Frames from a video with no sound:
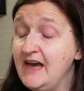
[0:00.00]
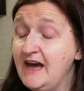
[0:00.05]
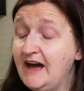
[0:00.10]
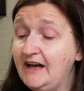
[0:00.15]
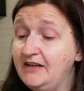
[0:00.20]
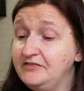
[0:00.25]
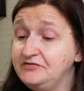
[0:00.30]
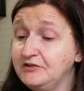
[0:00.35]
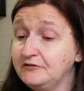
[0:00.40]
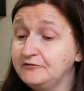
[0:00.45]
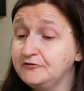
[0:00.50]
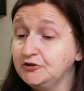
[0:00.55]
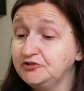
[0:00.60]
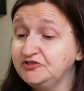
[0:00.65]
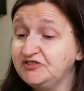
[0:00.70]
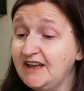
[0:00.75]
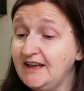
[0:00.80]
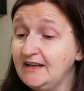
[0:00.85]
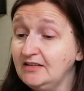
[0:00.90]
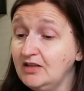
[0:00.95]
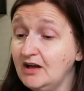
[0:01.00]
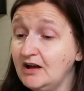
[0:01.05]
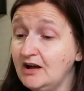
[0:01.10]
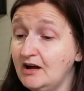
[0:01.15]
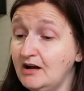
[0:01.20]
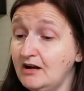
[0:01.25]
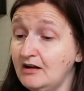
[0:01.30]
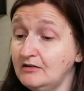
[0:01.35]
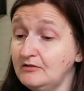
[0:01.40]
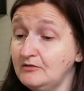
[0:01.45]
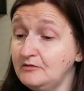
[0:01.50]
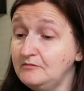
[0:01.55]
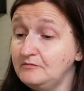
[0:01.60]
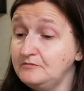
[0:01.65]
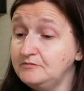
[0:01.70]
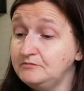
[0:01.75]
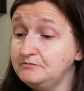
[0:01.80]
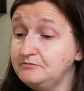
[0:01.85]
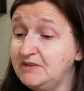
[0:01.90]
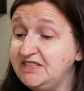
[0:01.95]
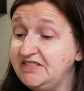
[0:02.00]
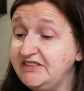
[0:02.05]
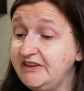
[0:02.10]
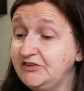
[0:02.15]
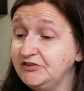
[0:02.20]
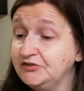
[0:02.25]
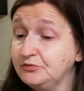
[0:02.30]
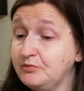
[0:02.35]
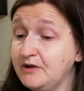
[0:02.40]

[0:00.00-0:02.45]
and the Frutella minis